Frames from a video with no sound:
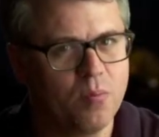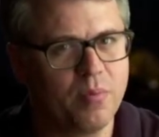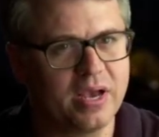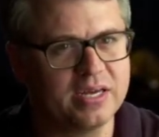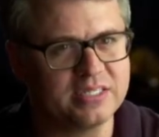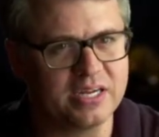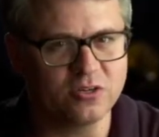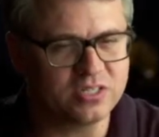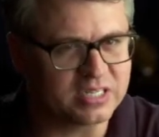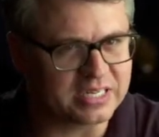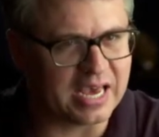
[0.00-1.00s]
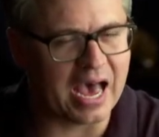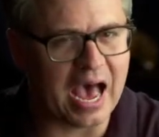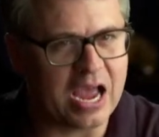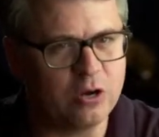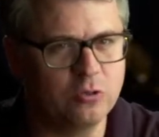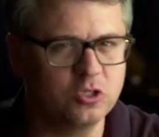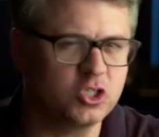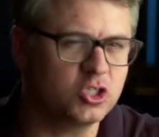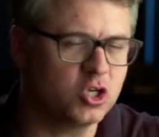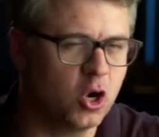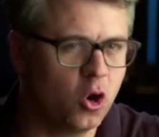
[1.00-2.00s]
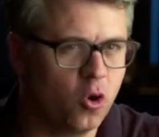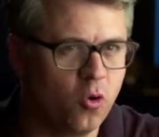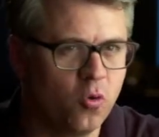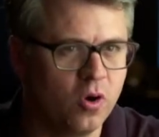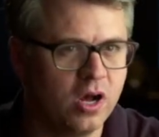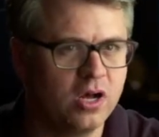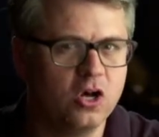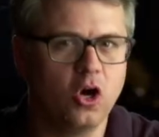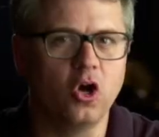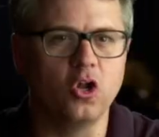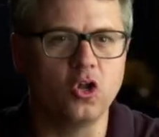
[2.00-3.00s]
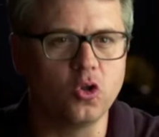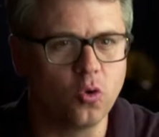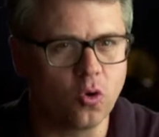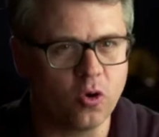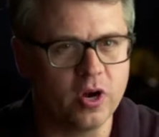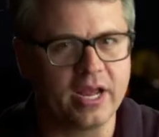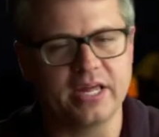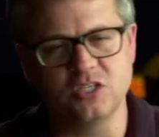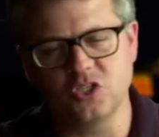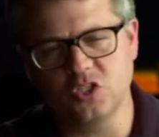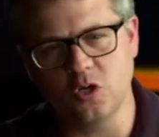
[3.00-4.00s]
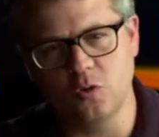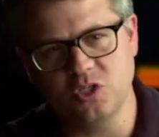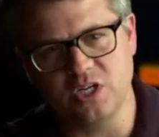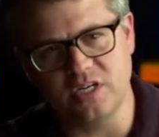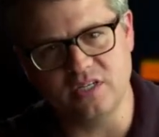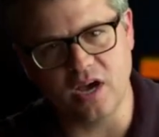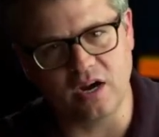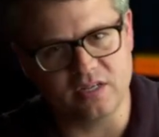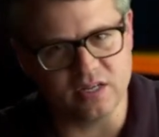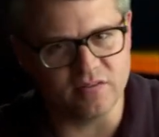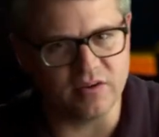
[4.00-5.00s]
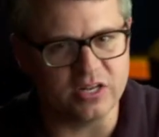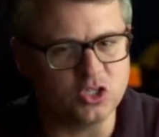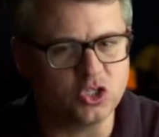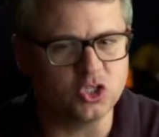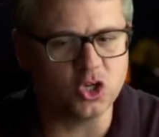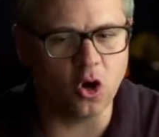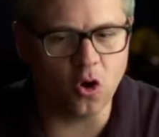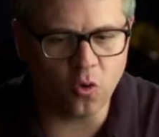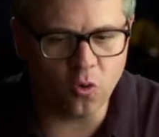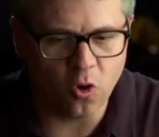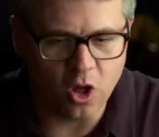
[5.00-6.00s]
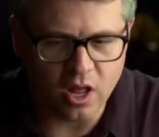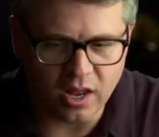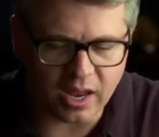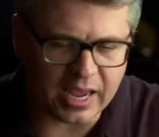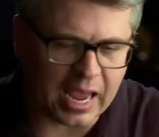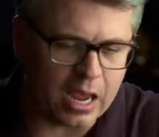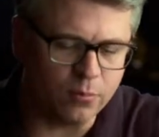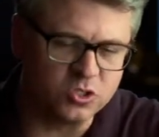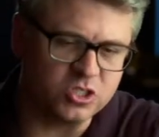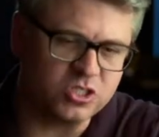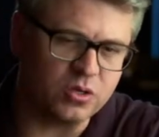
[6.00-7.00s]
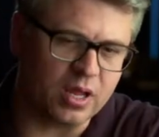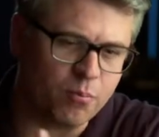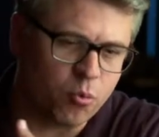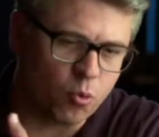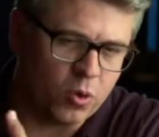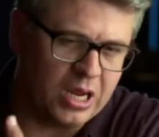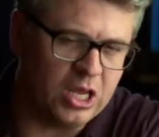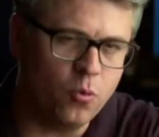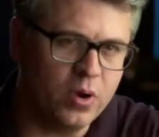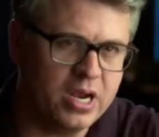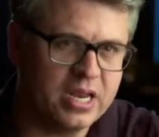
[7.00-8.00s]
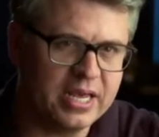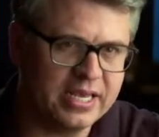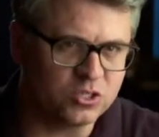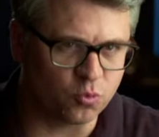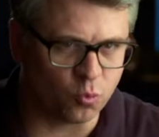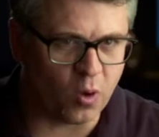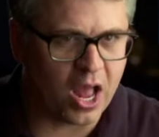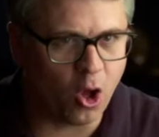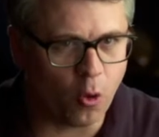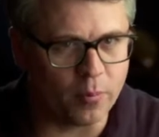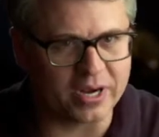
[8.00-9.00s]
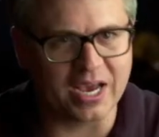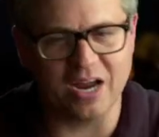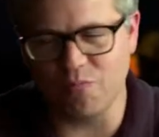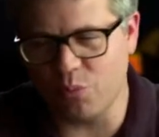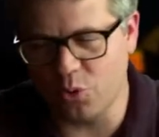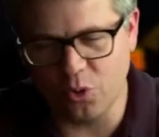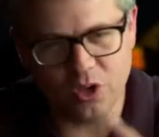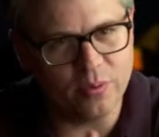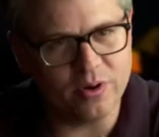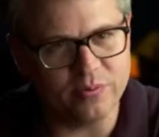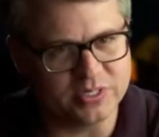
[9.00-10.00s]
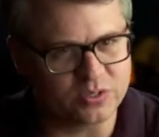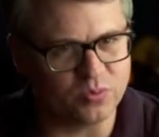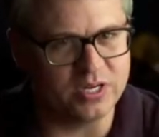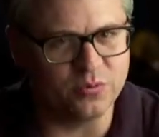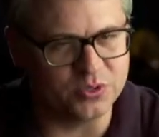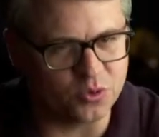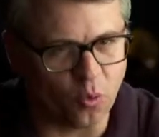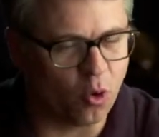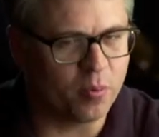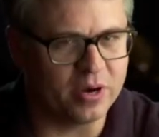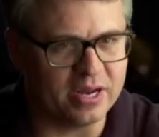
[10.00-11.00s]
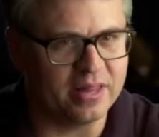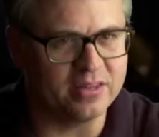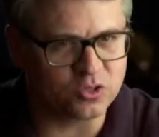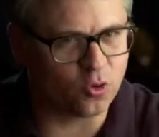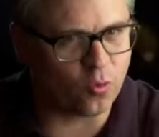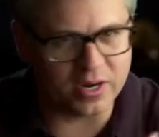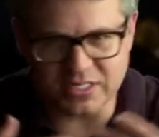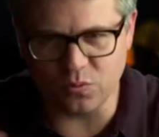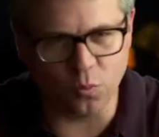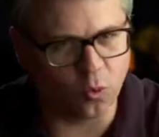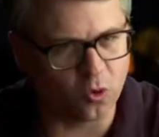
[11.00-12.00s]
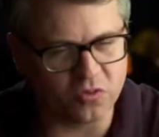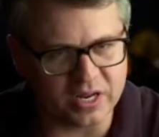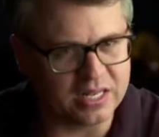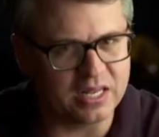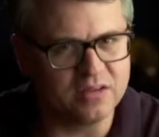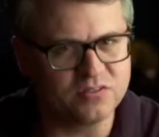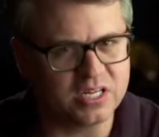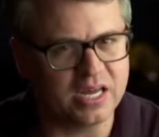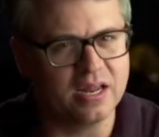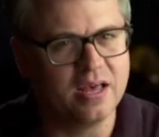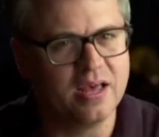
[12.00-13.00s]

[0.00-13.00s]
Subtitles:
Because here's this guy who's so alluring and so seductive and so like able just to like bring you into his realm and kind of pull you into his orbit and this crazy world that he lives in.